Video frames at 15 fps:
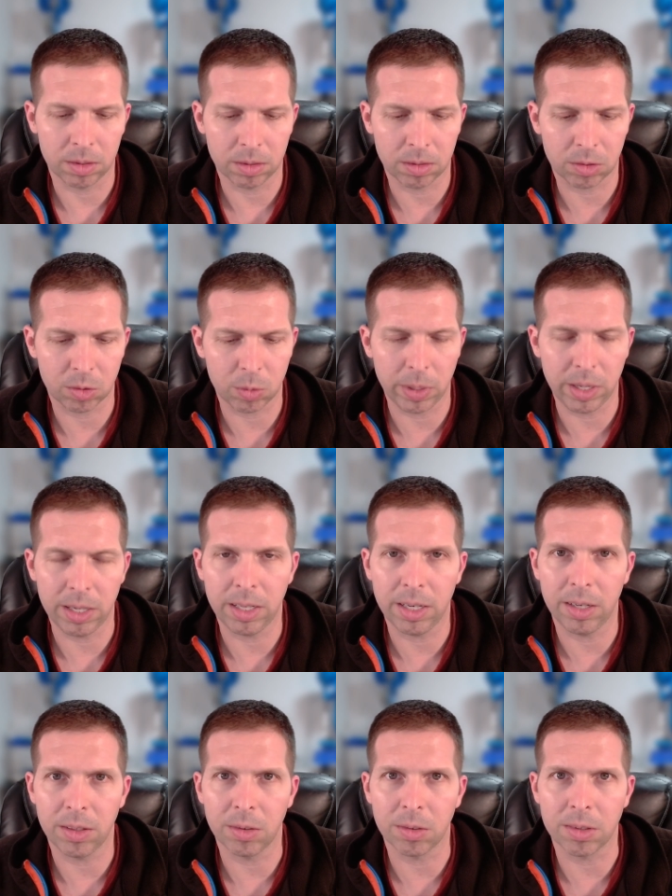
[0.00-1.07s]
square
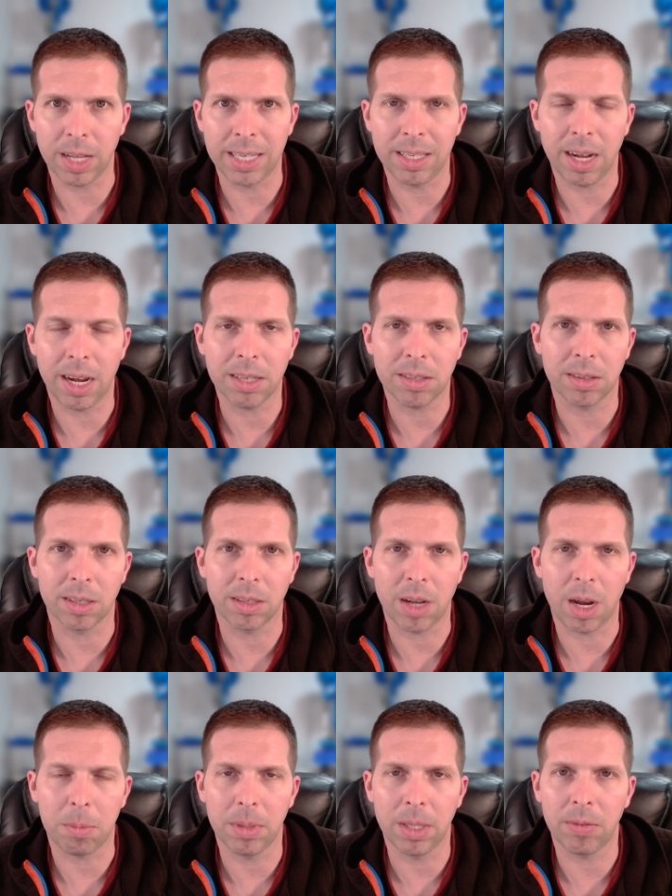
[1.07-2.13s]
there, those nine dots in the
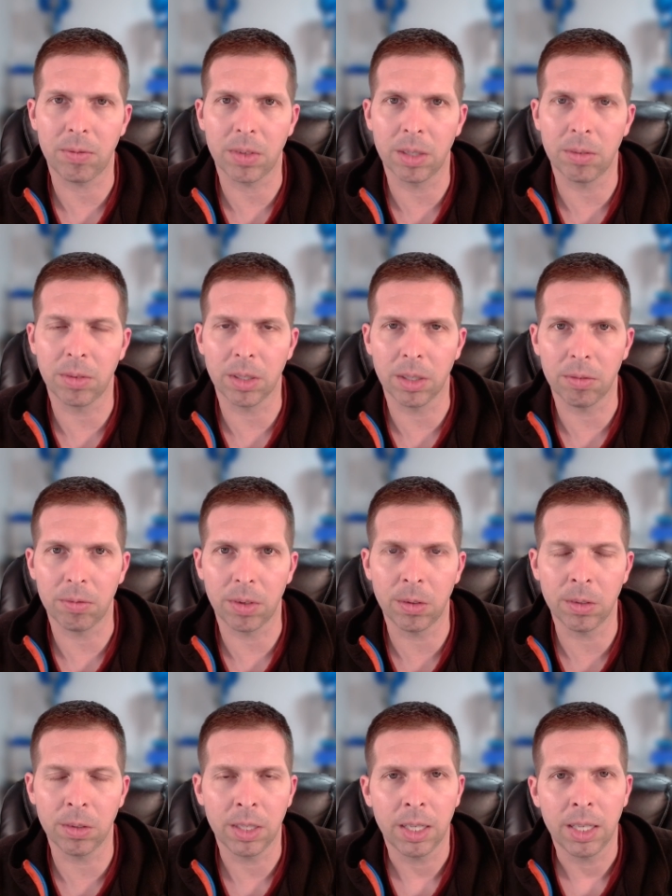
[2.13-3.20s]
top left of your
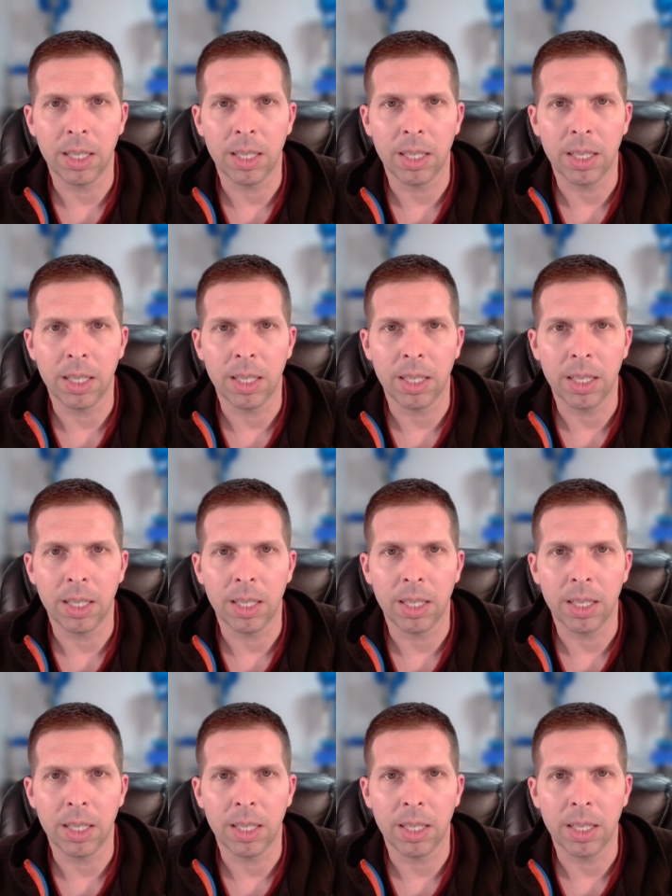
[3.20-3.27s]
phone,